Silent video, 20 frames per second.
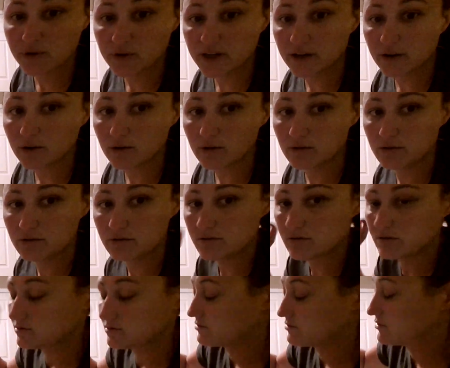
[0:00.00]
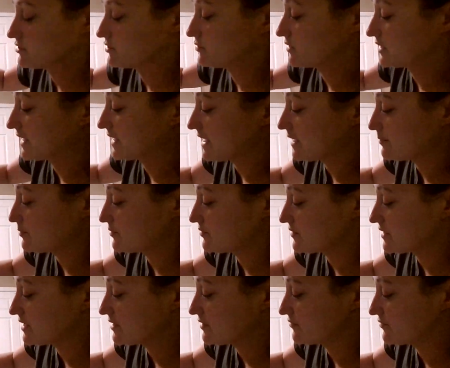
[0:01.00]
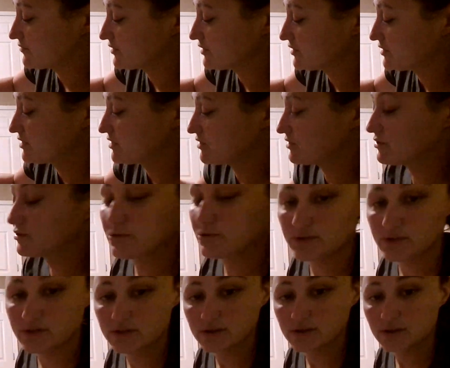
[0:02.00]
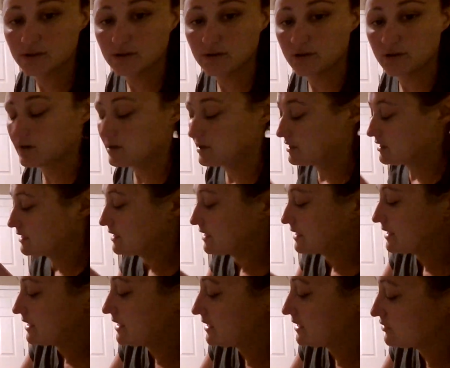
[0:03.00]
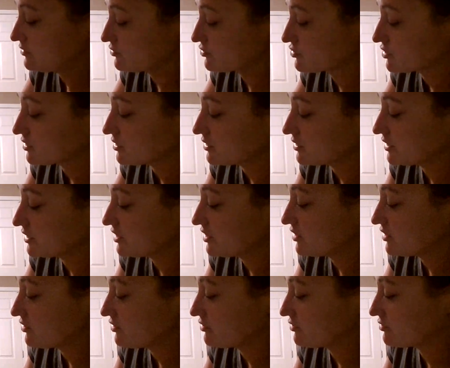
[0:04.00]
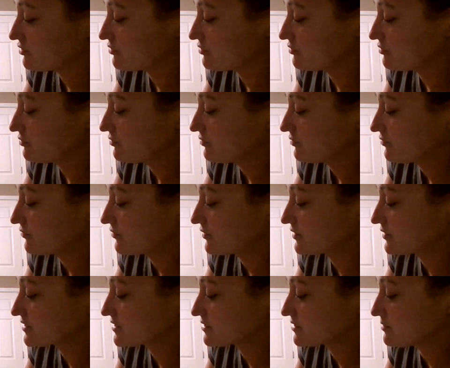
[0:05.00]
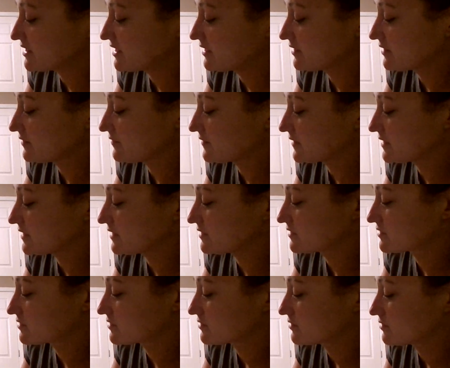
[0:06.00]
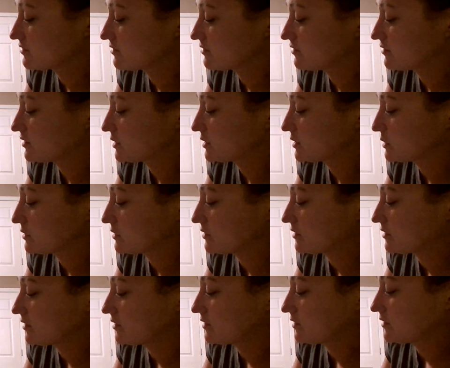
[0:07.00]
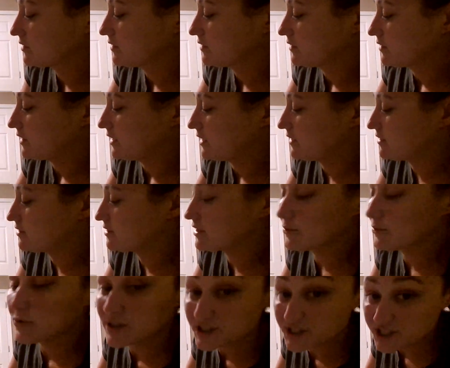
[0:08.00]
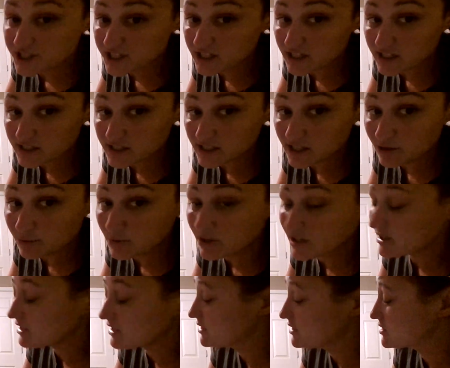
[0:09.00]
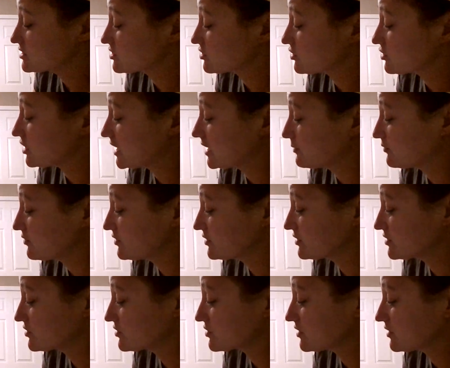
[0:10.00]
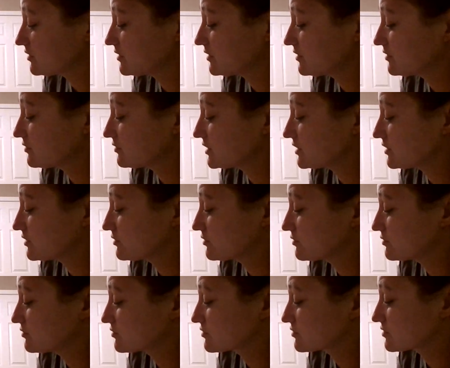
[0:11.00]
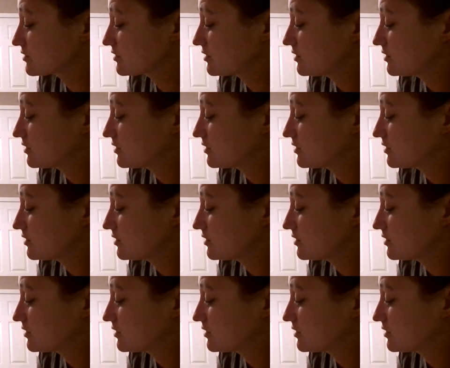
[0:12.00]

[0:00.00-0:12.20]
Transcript: L. Do a capital L for the nose. And you'll draw a U for the smiley face. And then I want cheeks on mine, so I'm going to draw little U's